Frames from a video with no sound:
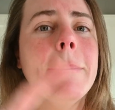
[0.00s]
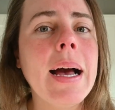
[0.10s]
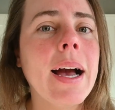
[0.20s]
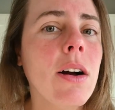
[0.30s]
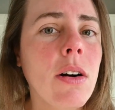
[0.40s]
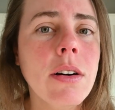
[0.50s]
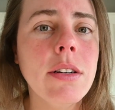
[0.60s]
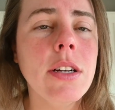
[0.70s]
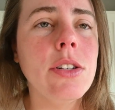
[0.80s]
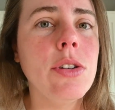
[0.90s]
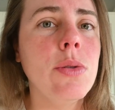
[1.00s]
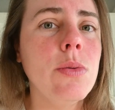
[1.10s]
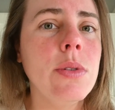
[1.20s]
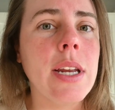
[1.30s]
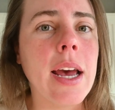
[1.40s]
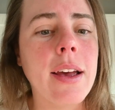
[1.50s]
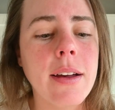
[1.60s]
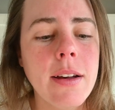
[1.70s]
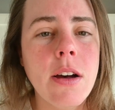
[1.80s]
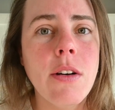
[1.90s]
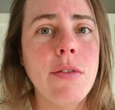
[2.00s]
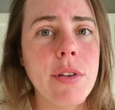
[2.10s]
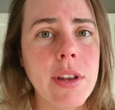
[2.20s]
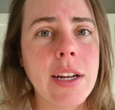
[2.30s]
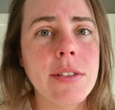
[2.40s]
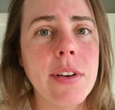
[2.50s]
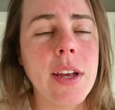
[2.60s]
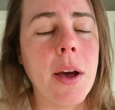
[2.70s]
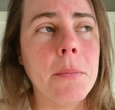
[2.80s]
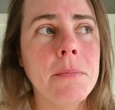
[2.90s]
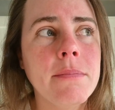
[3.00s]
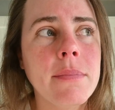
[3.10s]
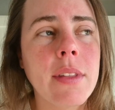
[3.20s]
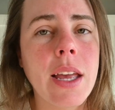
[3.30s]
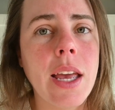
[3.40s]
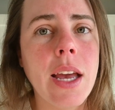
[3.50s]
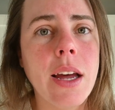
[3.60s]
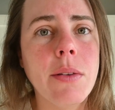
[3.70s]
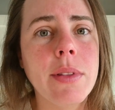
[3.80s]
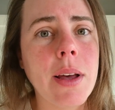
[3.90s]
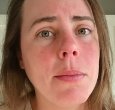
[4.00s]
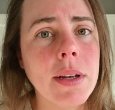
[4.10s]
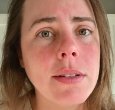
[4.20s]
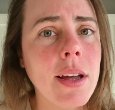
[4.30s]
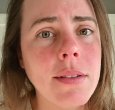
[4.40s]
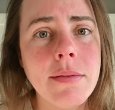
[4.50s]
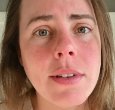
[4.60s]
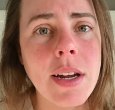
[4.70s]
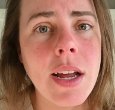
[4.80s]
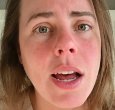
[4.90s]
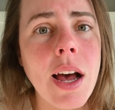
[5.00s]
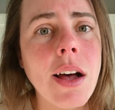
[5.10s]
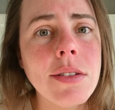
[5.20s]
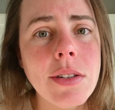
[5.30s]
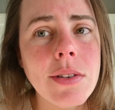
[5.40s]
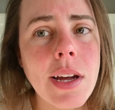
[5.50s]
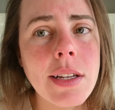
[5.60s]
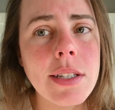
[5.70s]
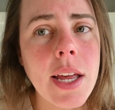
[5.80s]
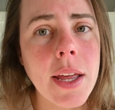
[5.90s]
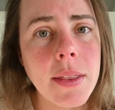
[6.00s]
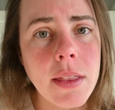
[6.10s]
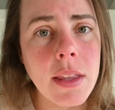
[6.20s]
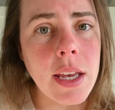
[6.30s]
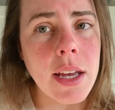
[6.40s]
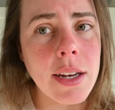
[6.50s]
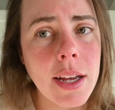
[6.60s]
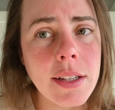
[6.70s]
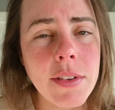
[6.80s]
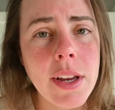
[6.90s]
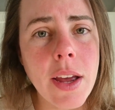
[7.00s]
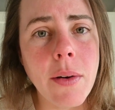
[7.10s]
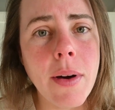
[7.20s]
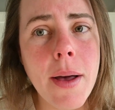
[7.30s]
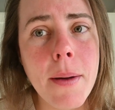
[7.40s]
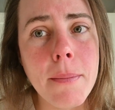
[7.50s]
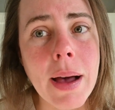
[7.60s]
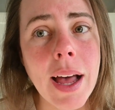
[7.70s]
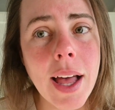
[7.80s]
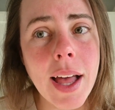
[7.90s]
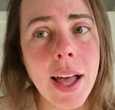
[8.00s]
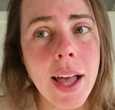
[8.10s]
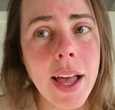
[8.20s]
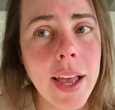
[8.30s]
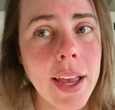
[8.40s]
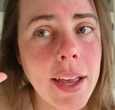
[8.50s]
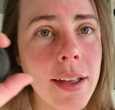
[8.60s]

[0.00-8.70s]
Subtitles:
back on Tuesday for the next video. And with that being said, I'll see you guys in the next video. Bye!